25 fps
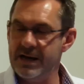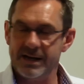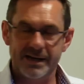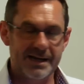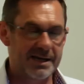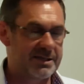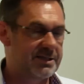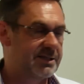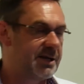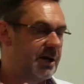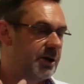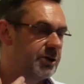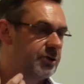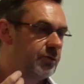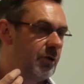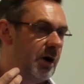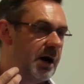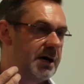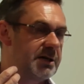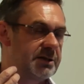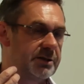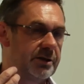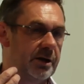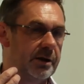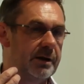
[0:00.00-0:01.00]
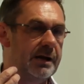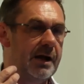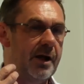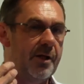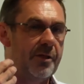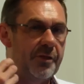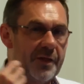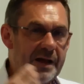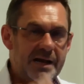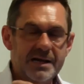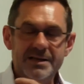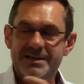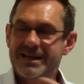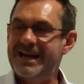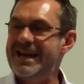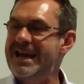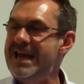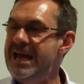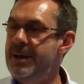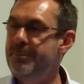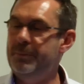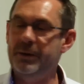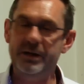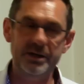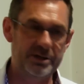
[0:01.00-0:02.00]
Castells writes that things that
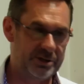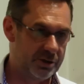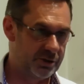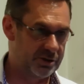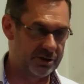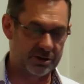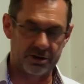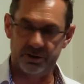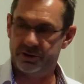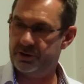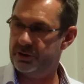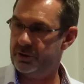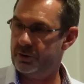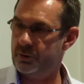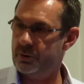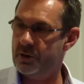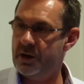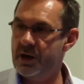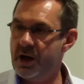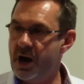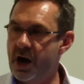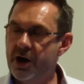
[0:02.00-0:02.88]
hippies used to do